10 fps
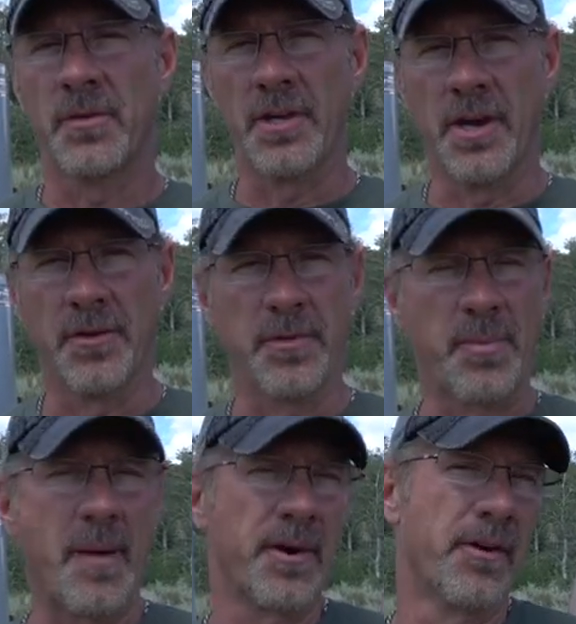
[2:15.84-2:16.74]
you know, the
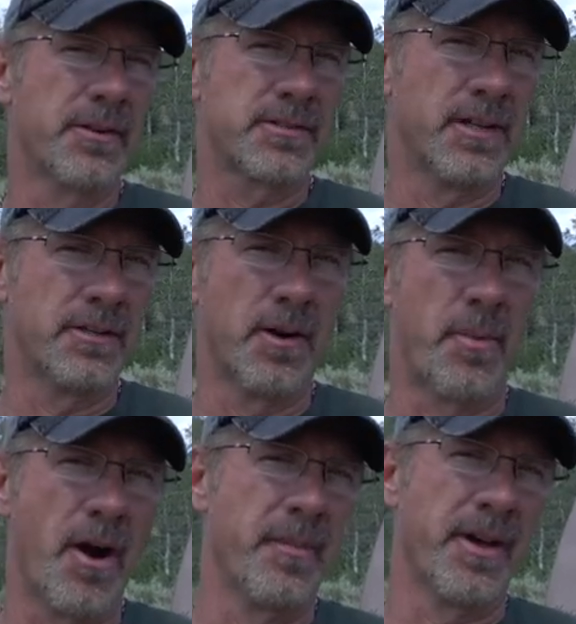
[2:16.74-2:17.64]
proper notice in your
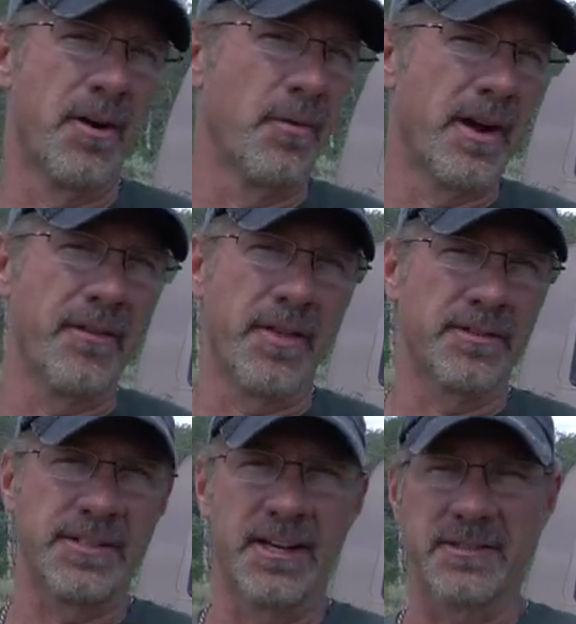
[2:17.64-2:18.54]
apartment or whatever
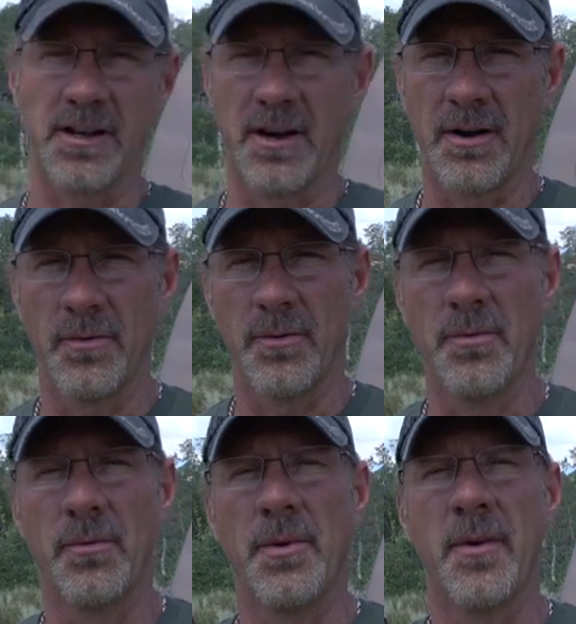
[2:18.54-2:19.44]
those things are.
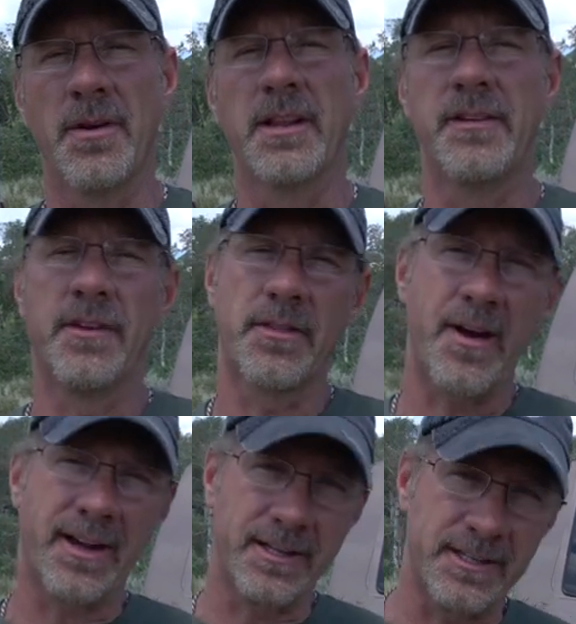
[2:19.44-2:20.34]
We want to leave under the
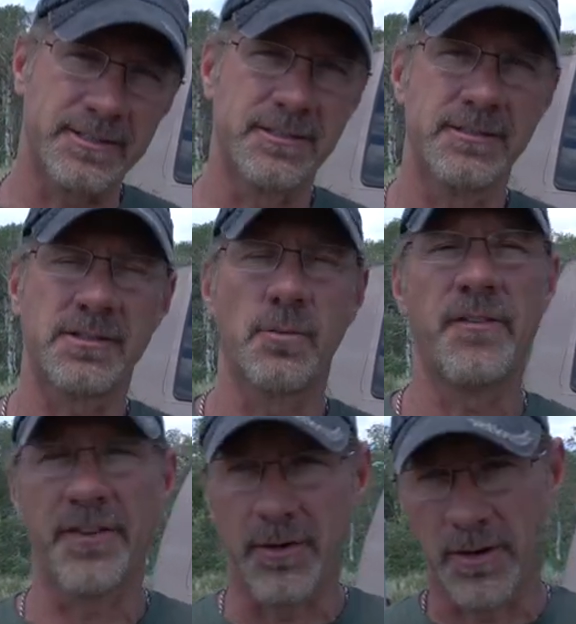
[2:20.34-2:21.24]
right conditions so we
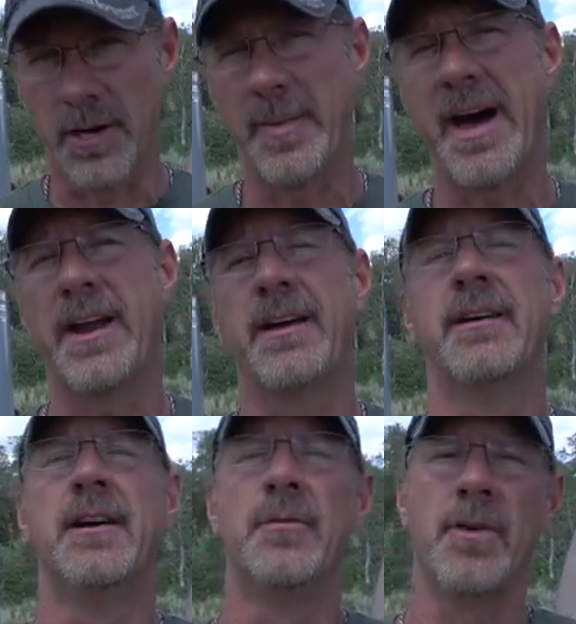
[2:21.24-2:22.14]
feel good about it.
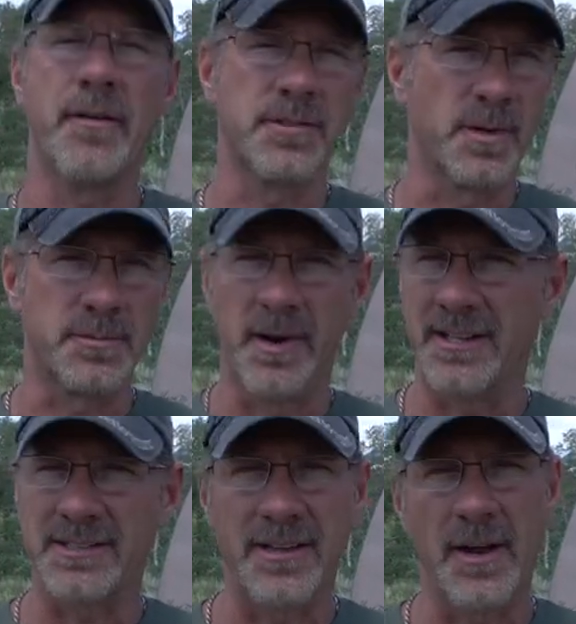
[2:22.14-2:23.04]
We have as much
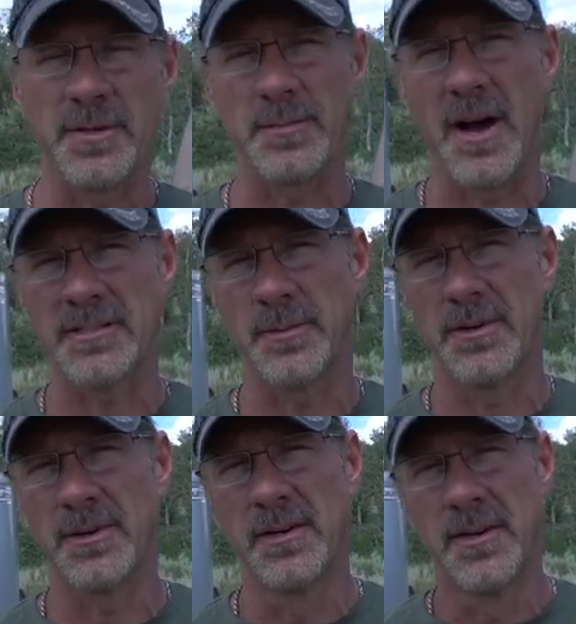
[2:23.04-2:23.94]
money saved up as
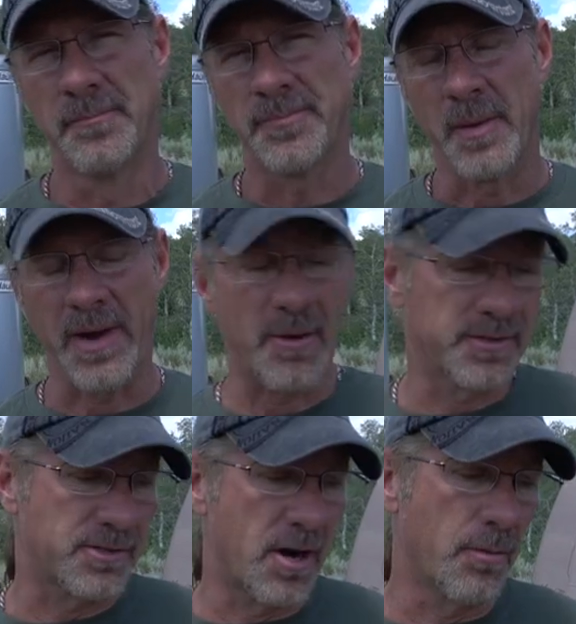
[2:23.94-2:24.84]
possible. But I
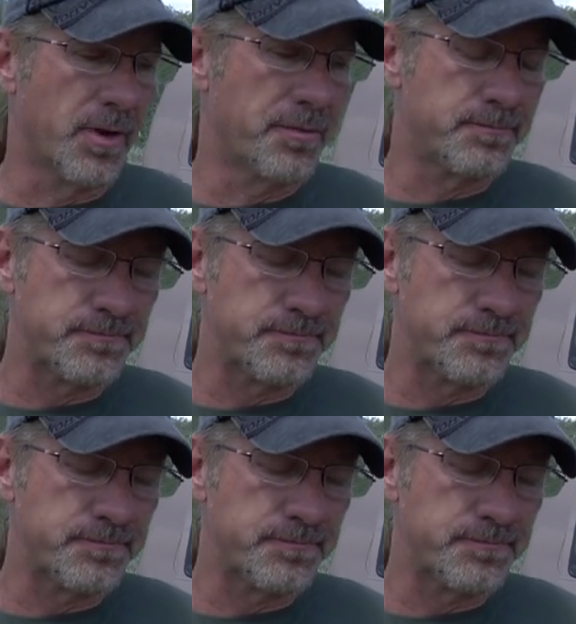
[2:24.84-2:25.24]
would start with